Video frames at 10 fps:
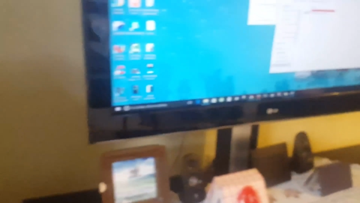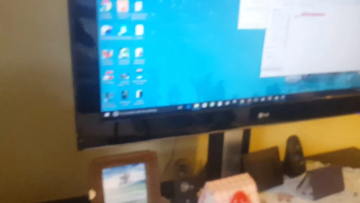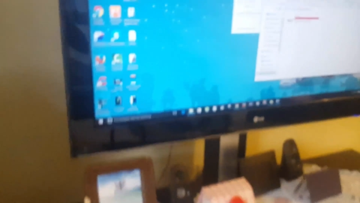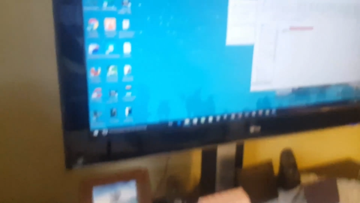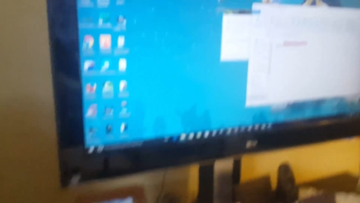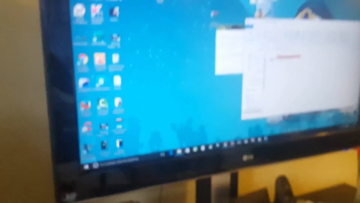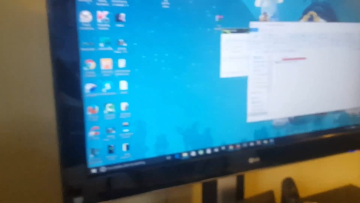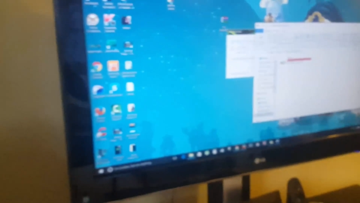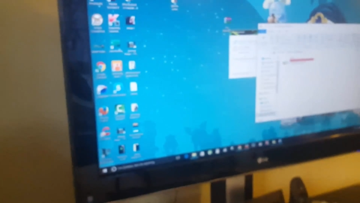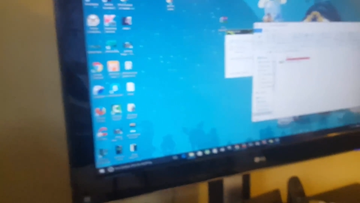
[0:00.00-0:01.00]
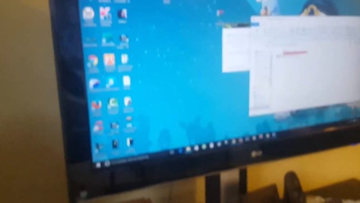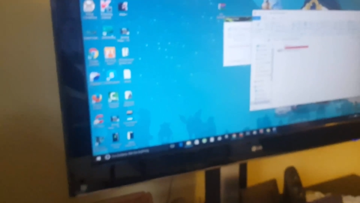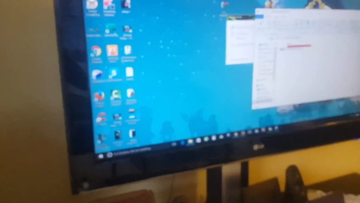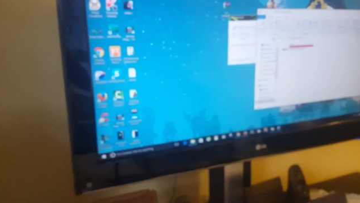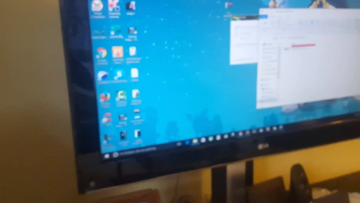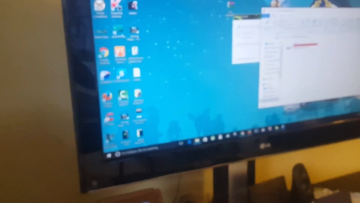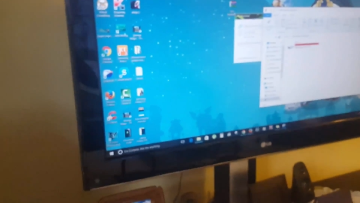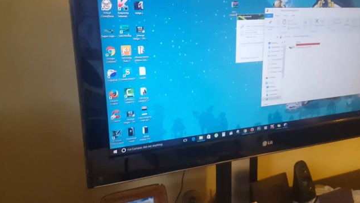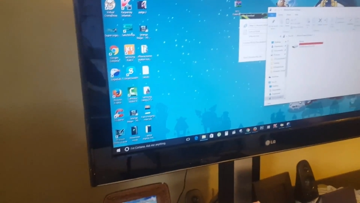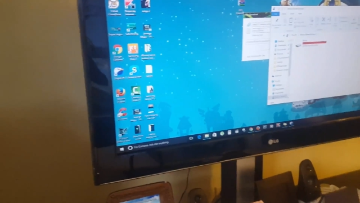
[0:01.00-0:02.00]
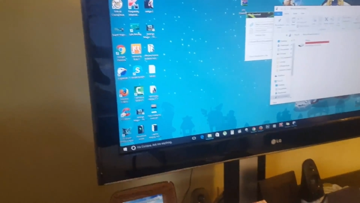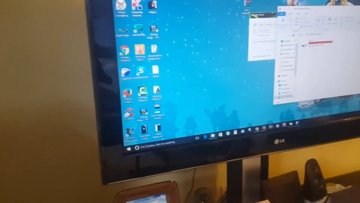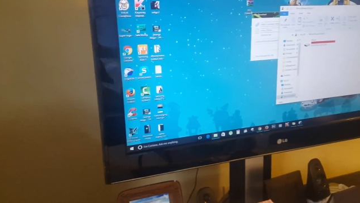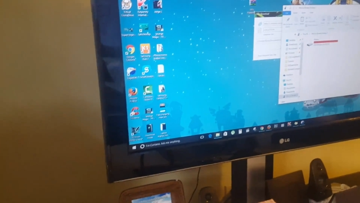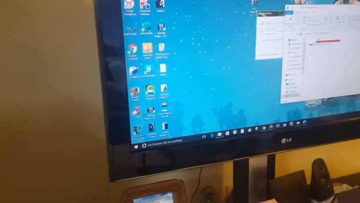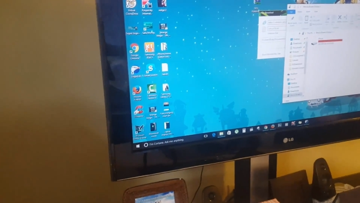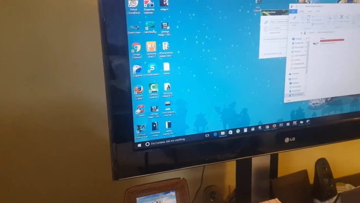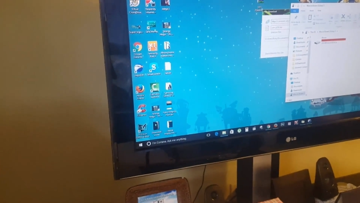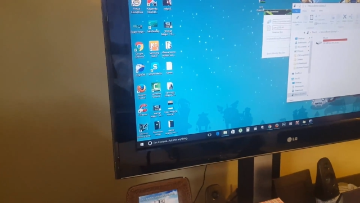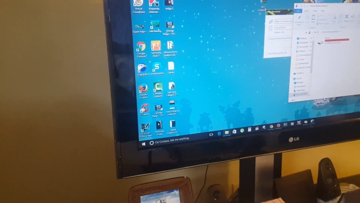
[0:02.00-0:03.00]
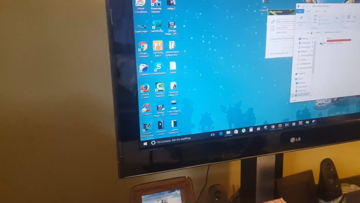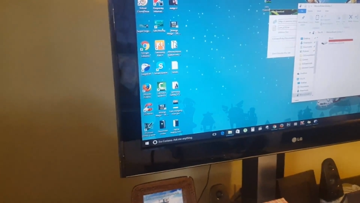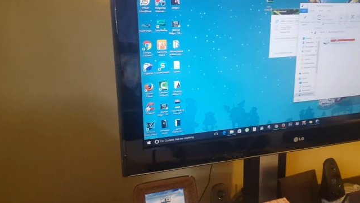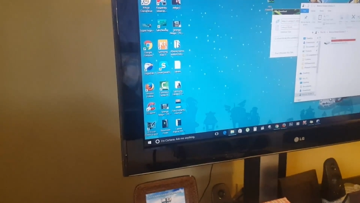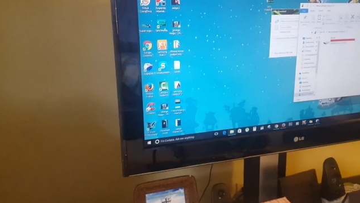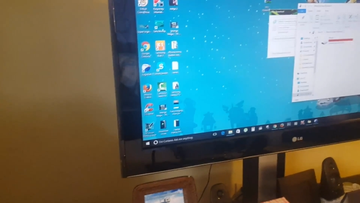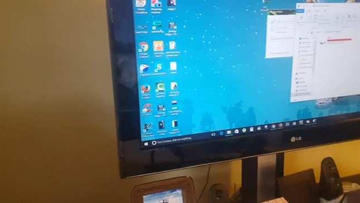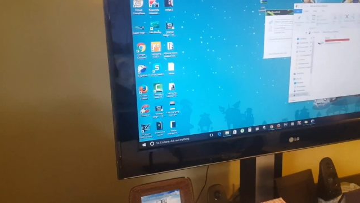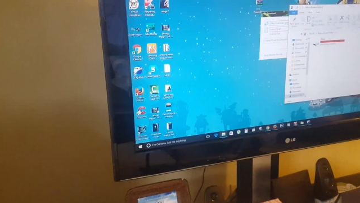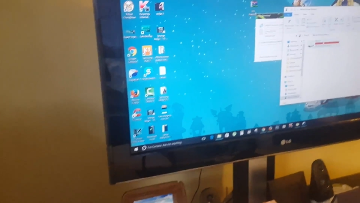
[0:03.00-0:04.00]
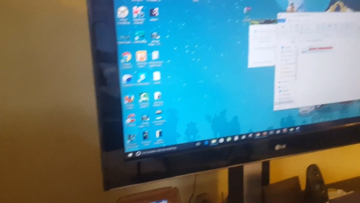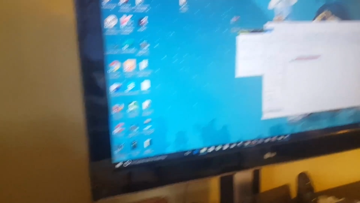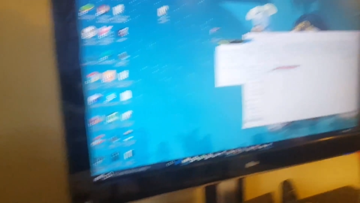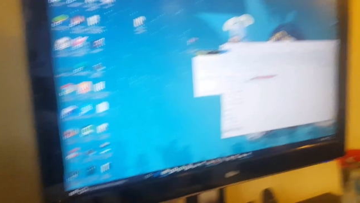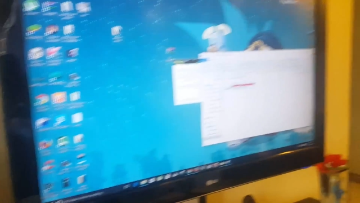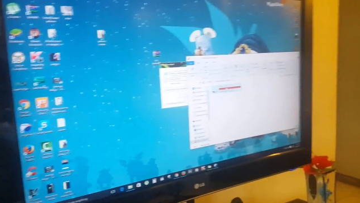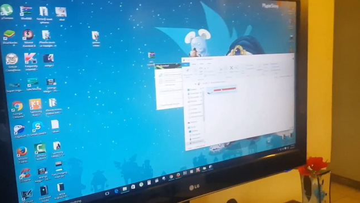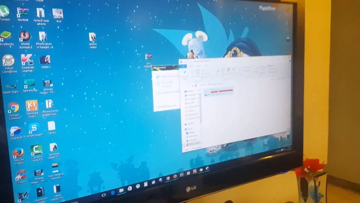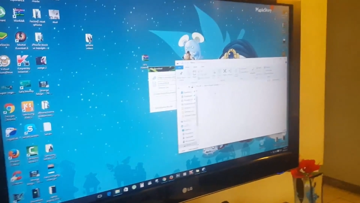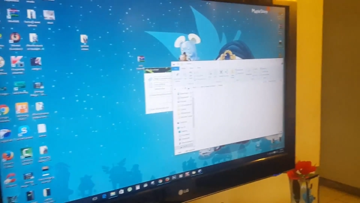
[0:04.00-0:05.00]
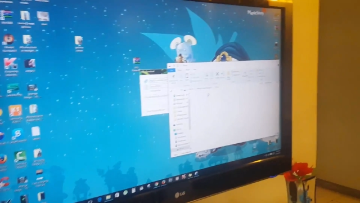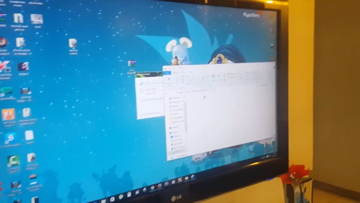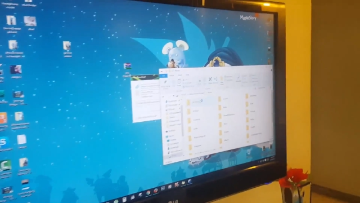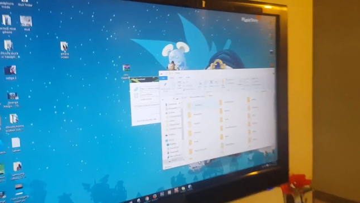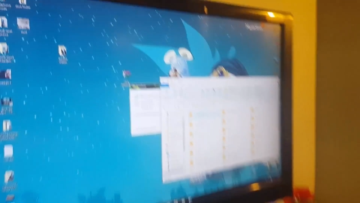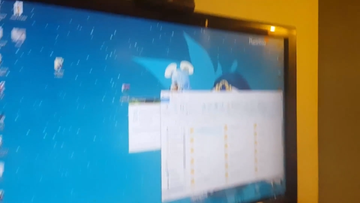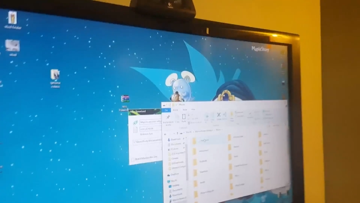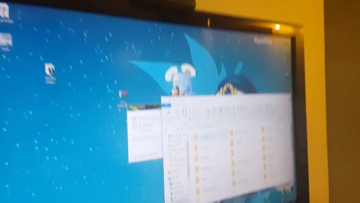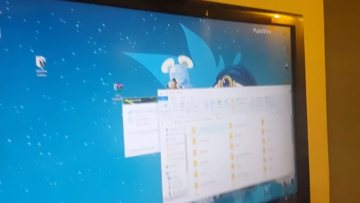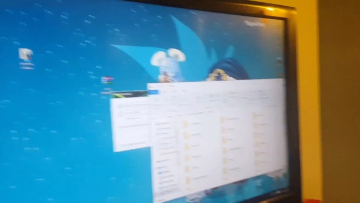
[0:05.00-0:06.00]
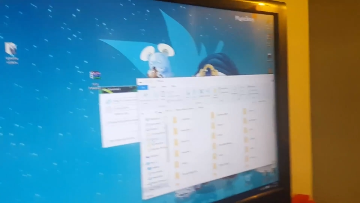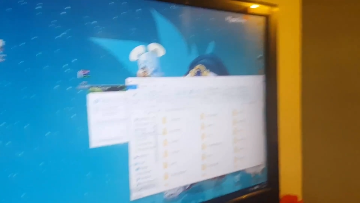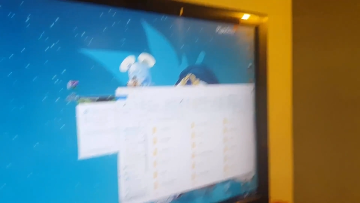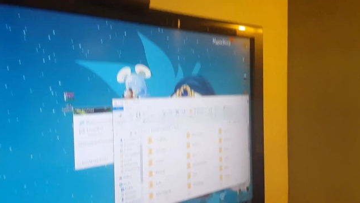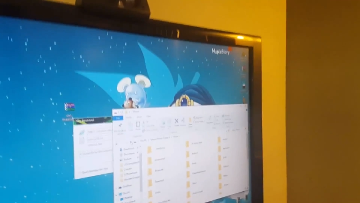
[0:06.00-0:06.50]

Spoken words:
Nobody's mouth can be seen.